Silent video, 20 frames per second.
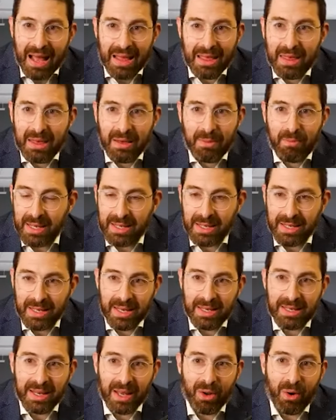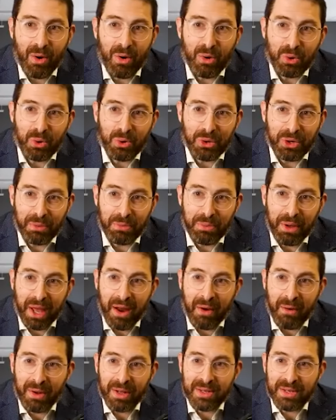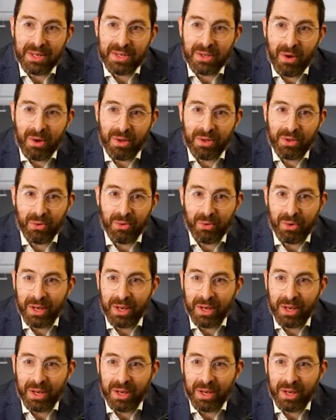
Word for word: I think as kids get older, parents start to